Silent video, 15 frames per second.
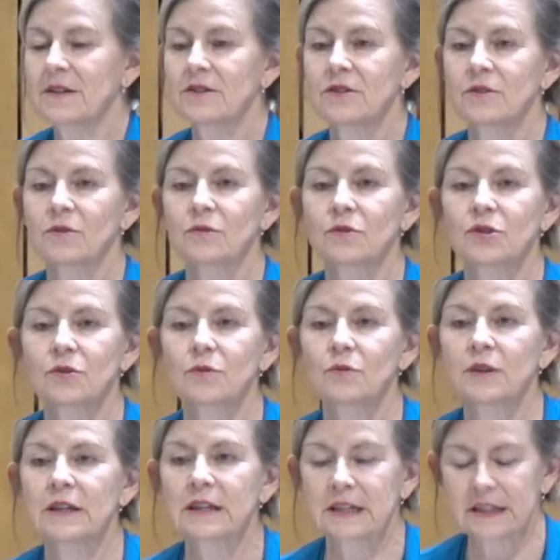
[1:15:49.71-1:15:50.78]
So
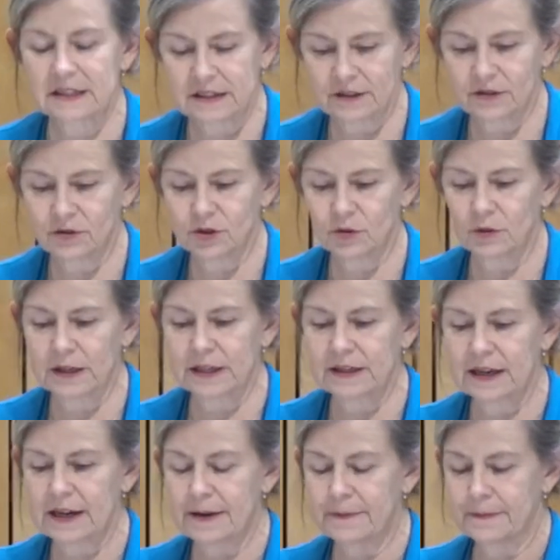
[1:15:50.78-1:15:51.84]
do consider joining
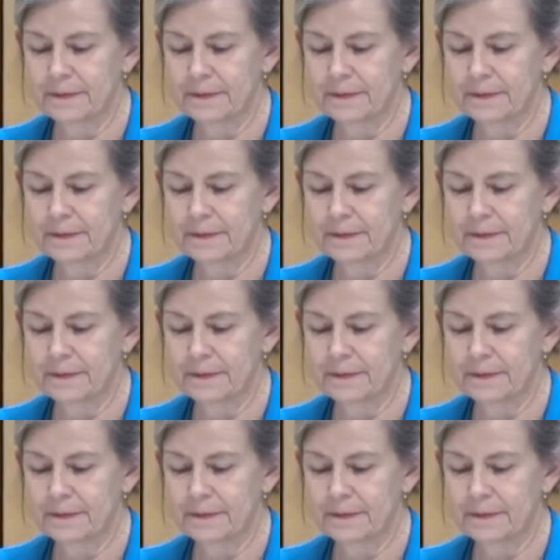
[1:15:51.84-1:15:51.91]
that.